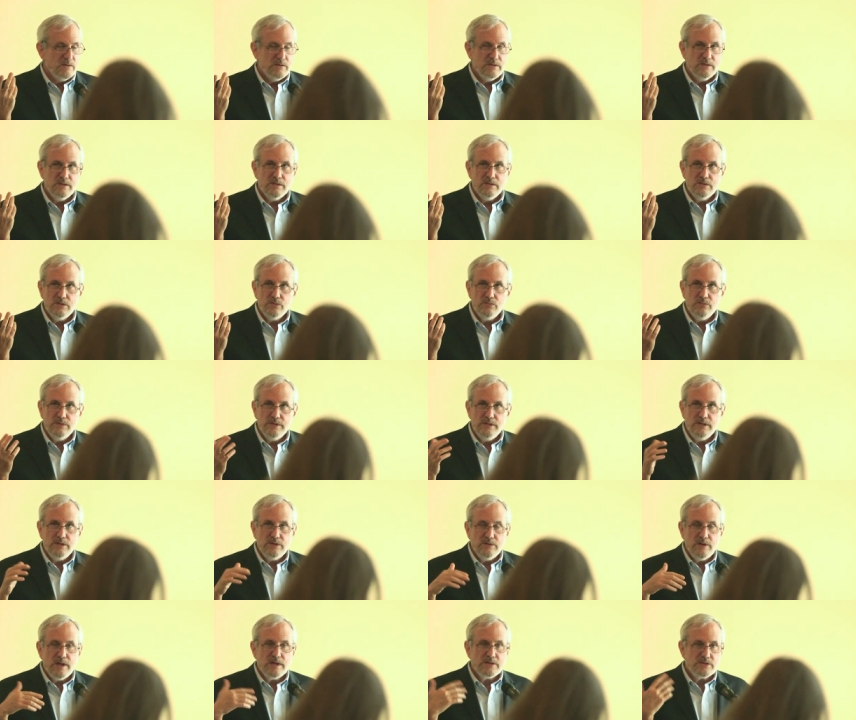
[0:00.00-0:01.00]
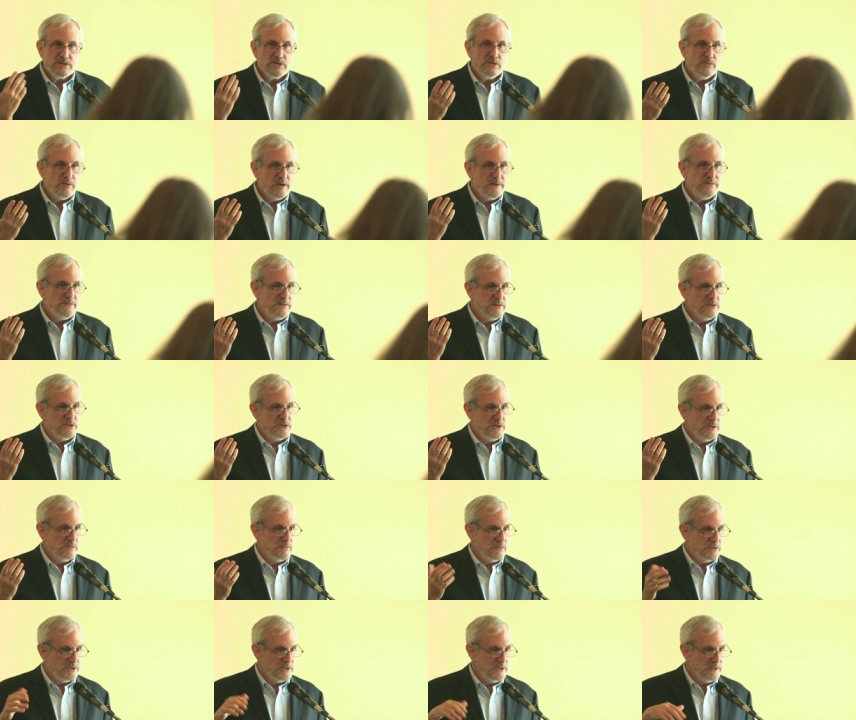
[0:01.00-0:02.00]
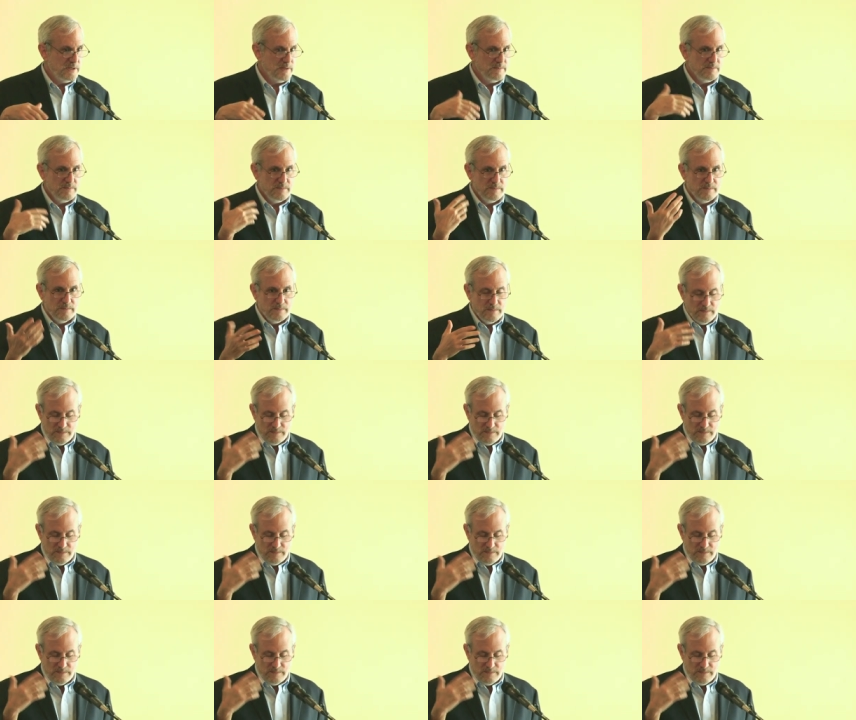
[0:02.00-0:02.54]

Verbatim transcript: the, the, the international refugee regime,